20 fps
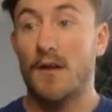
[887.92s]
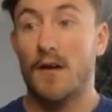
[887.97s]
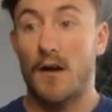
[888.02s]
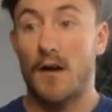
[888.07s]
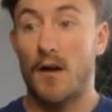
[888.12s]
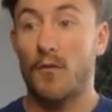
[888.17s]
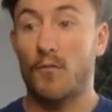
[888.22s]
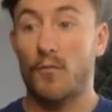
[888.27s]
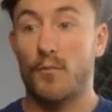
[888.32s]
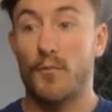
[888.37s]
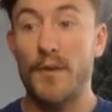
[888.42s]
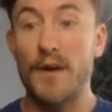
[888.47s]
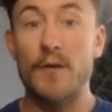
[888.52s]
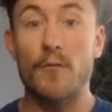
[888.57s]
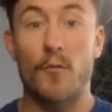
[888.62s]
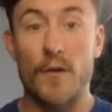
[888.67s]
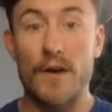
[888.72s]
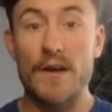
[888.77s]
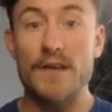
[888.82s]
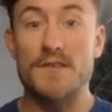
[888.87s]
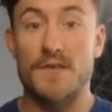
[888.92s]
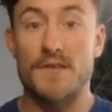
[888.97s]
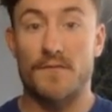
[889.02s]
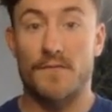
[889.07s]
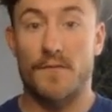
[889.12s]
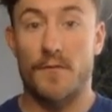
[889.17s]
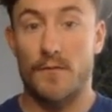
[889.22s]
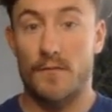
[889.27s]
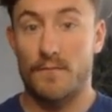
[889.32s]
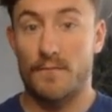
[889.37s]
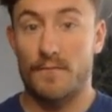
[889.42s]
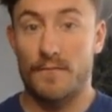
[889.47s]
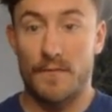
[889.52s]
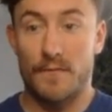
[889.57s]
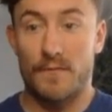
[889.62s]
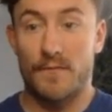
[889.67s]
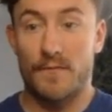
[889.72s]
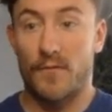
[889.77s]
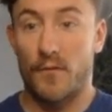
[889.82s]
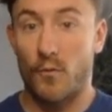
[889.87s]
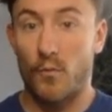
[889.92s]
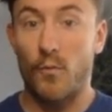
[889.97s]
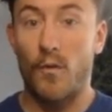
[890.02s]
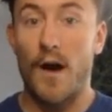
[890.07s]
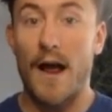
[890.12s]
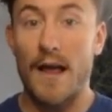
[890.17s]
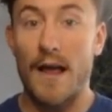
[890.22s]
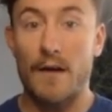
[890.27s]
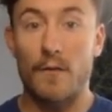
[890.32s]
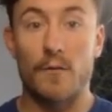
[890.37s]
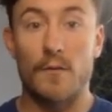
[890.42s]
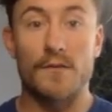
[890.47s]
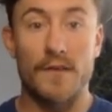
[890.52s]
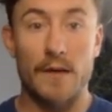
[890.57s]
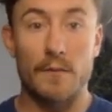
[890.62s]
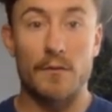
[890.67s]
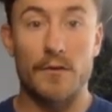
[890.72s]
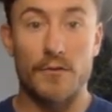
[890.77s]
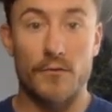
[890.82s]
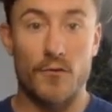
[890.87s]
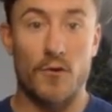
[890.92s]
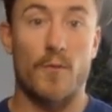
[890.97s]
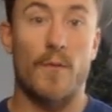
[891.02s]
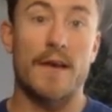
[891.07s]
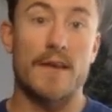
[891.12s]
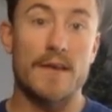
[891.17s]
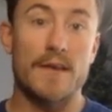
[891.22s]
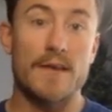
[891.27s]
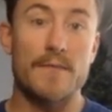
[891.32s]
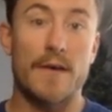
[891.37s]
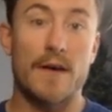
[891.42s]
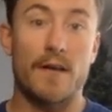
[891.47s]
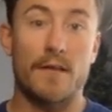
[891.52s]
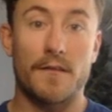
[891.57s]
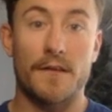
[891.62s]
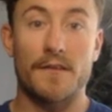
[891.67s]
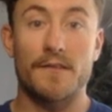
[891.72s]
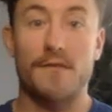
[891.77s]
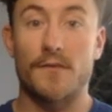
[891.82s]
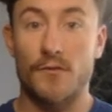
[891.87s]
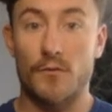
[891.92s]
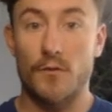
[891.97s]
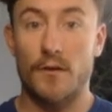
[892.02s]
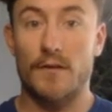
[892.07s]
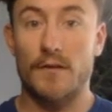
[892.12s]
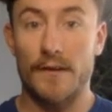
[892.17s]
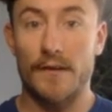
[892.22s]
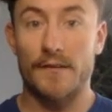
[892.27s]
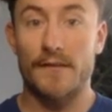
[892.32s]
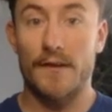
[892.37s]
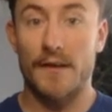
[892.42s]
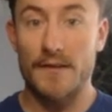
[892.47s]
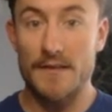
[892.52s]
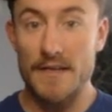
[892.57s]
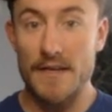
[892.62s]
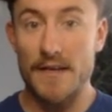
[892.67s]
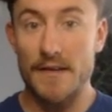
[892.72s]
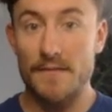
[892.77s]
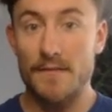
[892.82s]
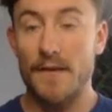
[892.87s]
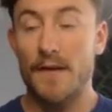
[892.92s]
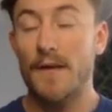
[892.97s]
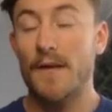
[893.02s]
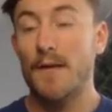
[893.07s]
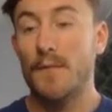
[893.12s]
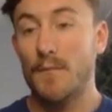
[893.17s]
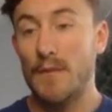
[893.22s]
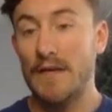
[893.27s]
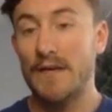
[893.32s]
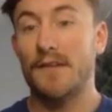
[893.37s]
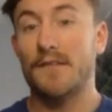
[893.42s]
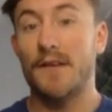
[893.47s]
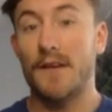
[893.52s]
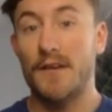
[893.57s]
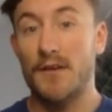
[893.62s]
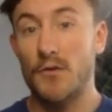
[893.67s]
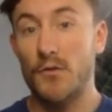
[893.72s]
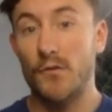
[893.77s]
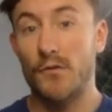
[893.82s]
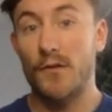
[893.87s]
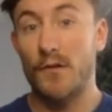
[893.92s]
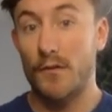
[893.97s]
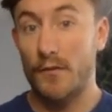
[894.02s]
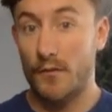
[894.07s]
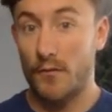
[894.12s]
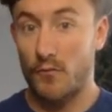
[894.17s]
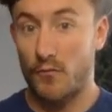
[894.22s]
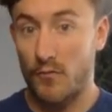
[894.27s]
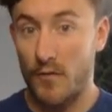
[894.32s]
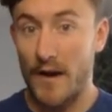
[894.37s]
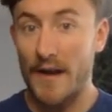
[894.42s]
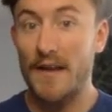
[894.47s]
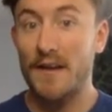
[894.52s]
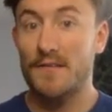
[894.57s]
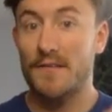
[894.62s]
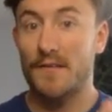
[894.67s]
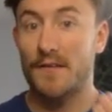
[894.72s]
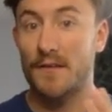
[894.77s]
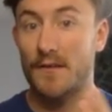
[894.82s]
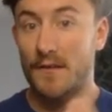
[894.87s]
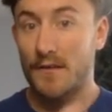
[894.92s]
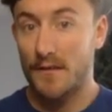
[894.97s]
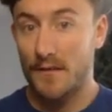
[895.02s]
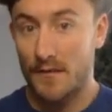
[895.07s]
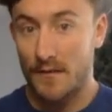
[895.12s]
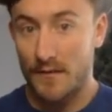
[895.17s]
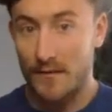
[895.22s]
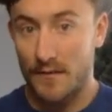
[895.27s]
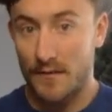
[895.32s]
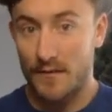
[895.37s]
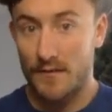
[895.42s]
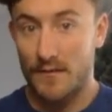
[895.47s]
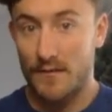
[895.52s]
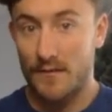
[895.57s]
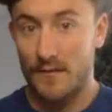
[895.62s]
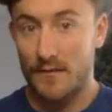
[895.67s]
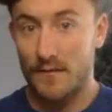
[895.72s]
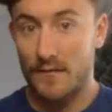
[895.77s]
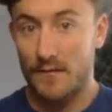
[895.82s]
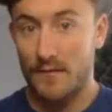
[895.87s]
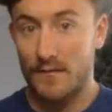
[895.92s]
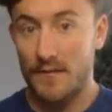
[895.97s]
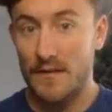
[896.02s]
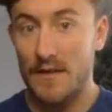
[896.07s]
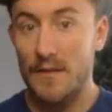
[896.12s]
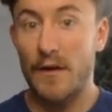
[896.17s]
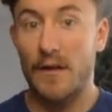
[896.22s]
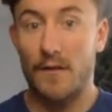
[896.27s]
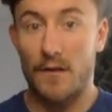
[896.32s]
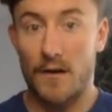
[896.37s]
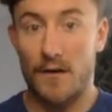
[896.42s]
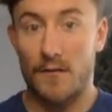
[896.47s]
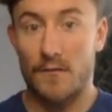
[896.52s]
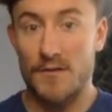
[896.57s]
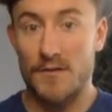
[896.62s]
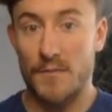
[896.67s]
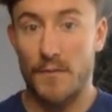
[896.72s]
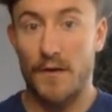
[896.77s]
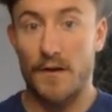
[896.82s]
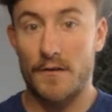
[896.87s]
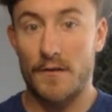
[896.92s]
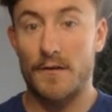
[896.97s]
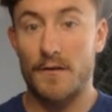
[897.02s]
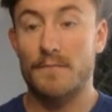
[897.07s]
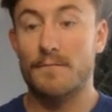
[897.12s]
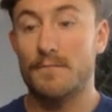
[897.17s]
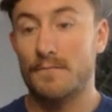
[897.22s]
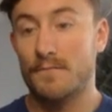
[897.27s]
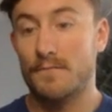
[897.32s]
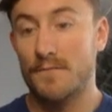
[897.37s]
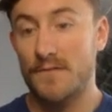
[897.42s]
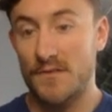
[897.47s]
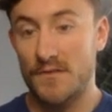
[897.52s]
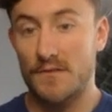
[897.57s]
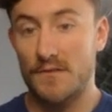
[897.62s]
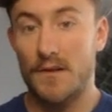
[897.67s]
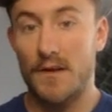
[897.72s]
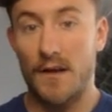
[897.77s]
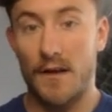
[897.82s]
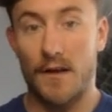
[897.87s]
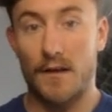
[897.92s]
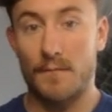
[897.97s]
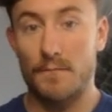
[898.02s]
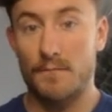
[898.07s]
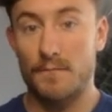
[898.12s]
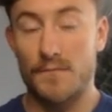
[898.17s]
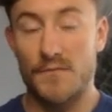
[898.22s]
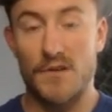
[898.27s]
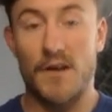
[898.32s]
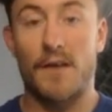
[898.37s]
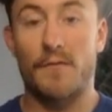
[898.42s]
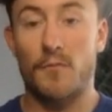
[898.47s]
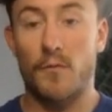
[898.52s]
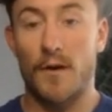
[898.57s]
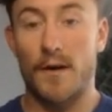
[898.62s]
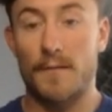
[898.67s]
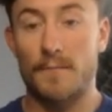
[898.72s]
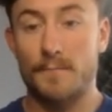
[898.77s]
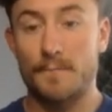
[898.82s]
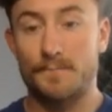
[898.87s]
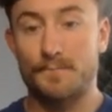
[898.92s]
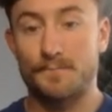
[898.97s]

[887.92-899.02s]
a big reason for why I was able to grow my email list as quickly as I did, because I used the right email autoresponder software.